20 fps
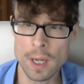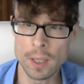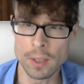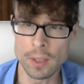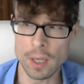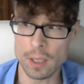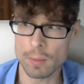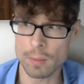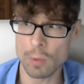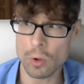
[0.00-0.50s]

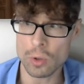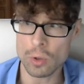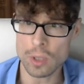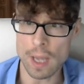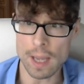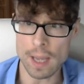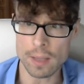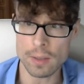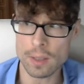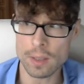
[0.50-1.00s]
that most
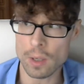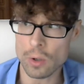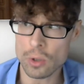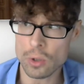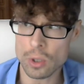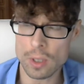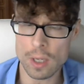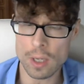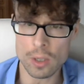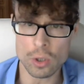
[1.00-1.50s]

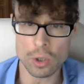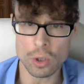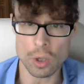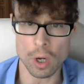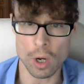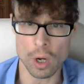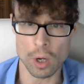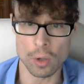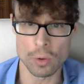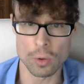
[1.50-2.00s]
antioxidants
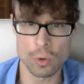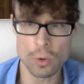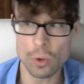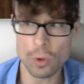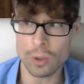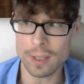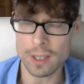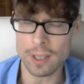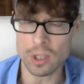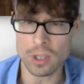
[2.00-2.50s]
do
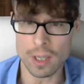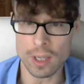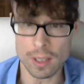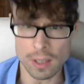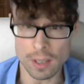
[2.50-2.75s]
not extend